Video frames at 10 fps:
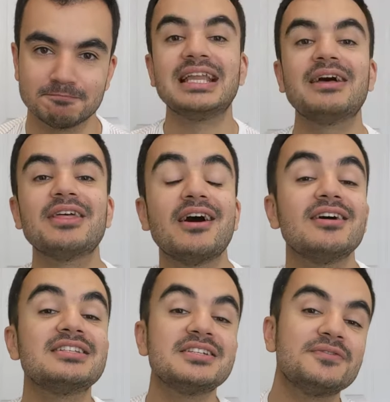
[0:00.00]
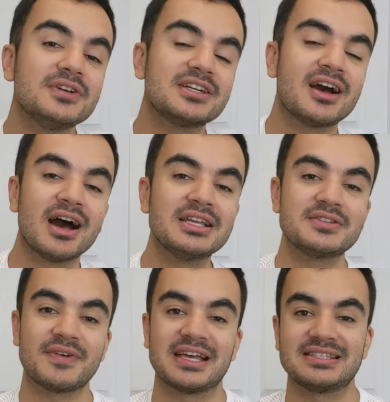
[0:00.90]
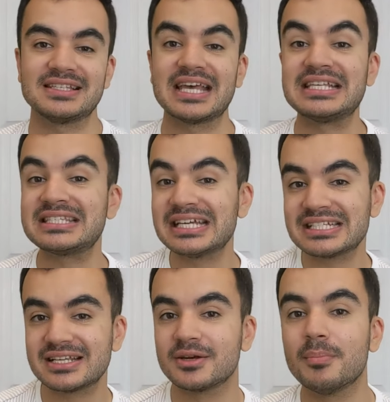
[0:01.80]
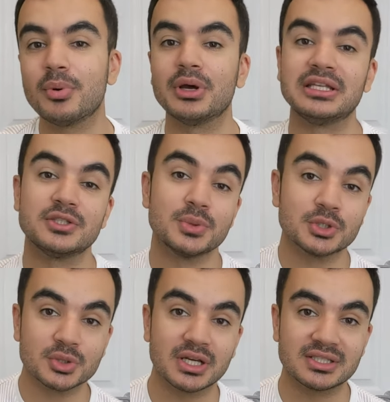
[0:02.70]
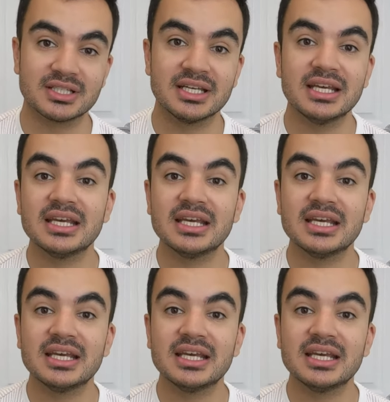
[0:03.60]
Now, there are different kinds of assets a settlor can put into a trust.